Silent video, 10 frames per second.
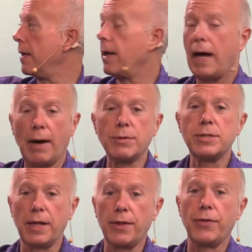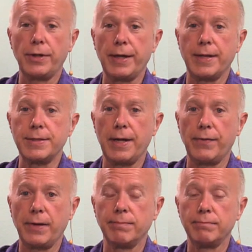I would say the thirty-nine
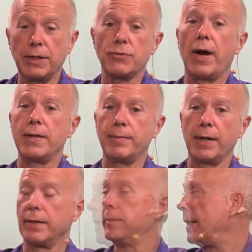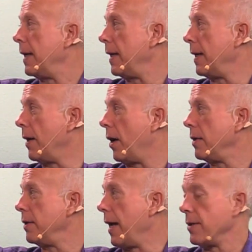seventy. It's right in the middle. Uh,
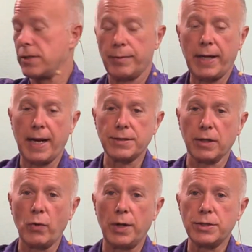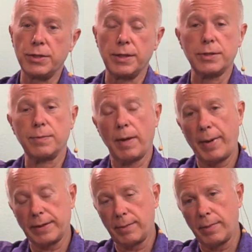Now, somebody asked the question is
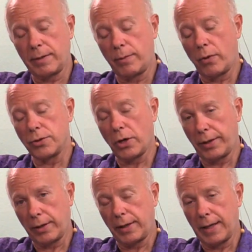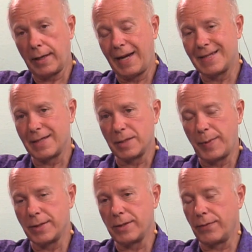about the motherboards, are they going to get any less
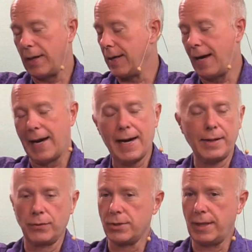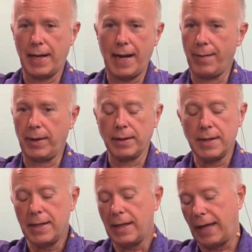expensive? I don't see that happening.
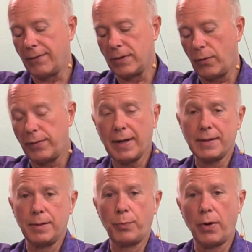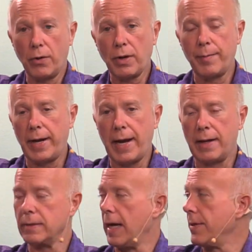Even though we've got the Pro coming
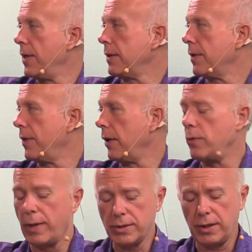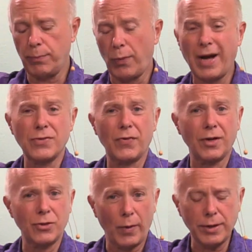out, I think the thing you may see price
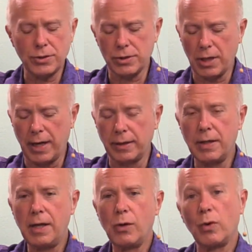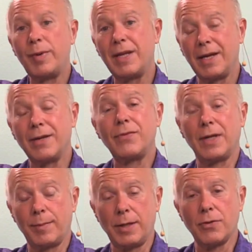fluctuations on will be the
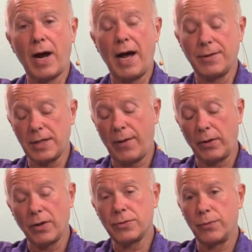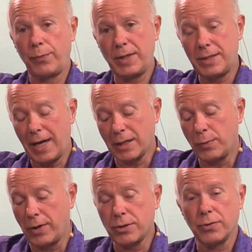NVMe drives. And we go from PCI
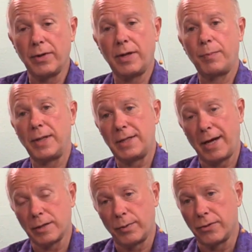Express three to PCI Express